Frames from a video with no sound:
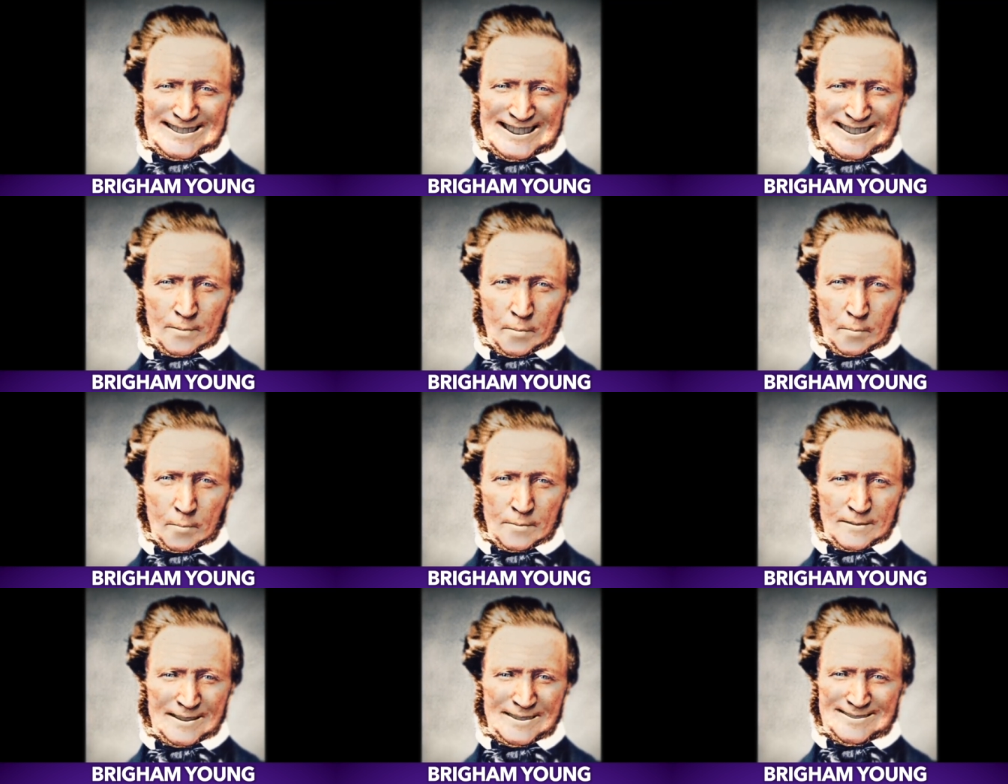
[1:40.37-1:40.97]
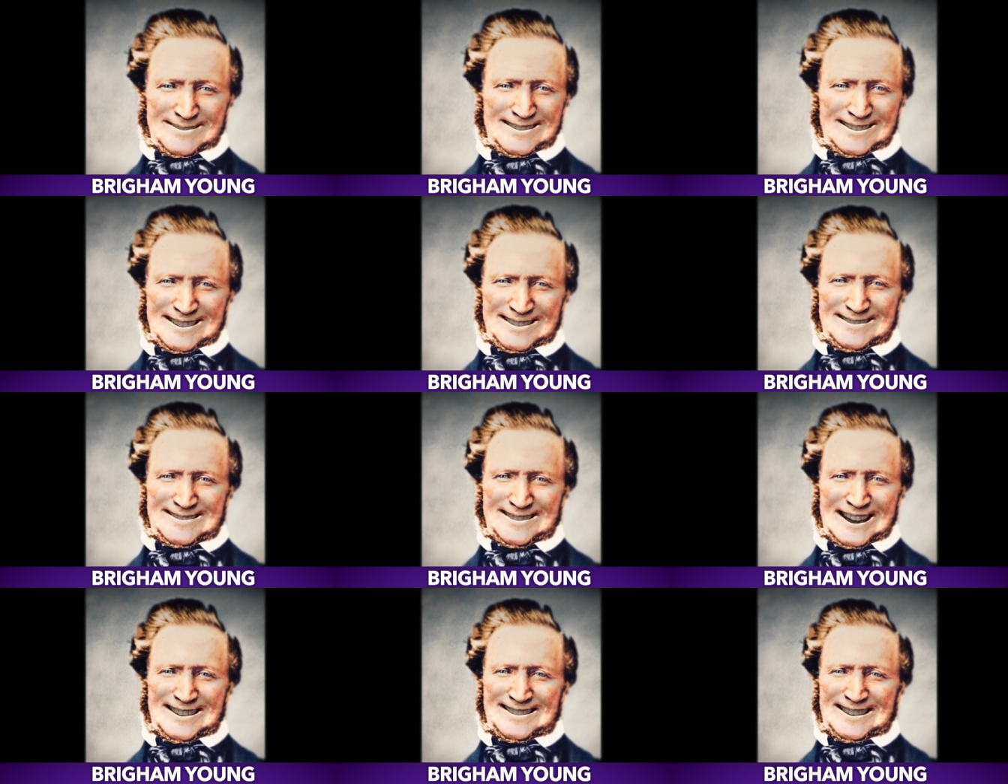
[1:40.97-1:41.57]
They don't mm.
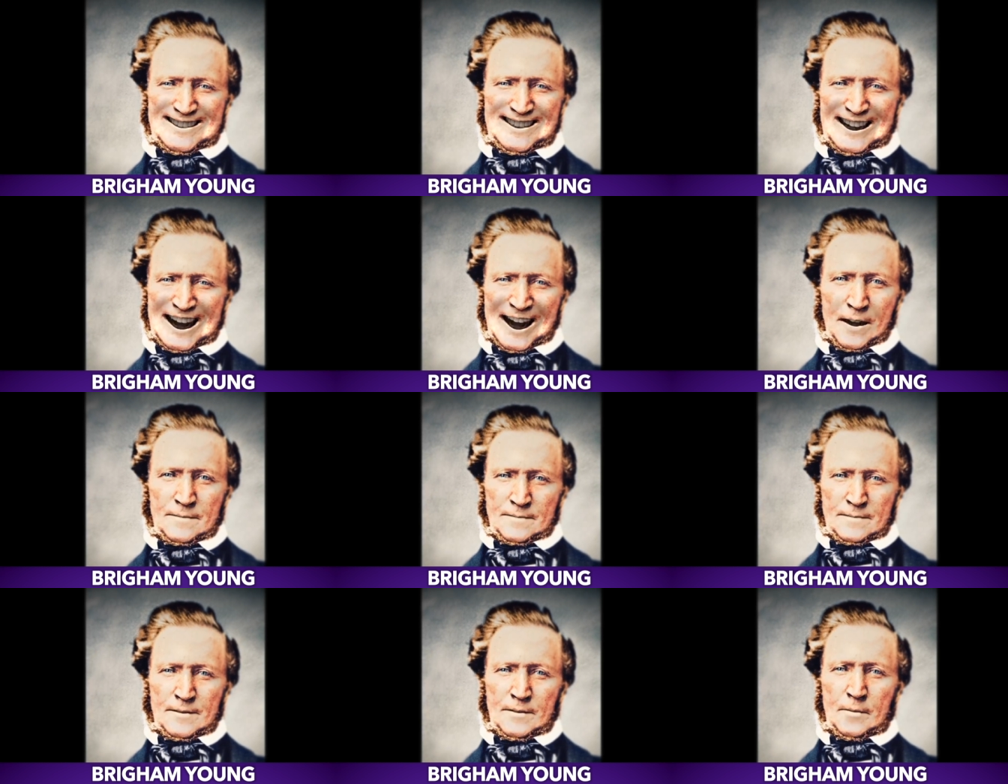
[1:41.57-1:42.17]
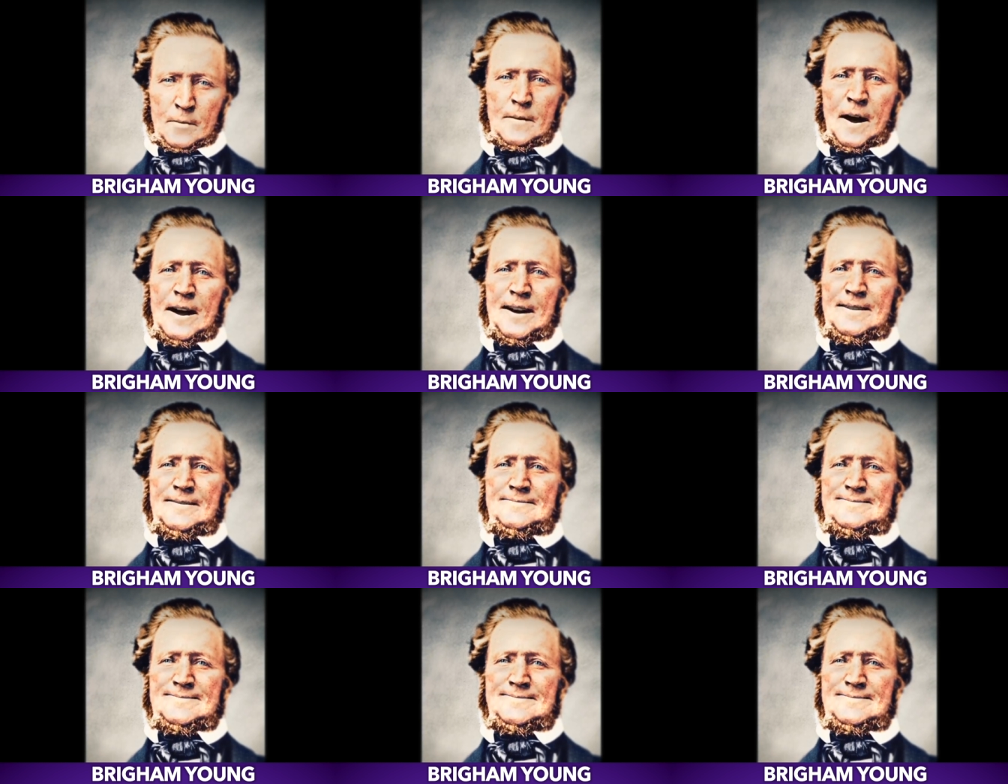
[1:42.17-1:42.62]
let it out. So,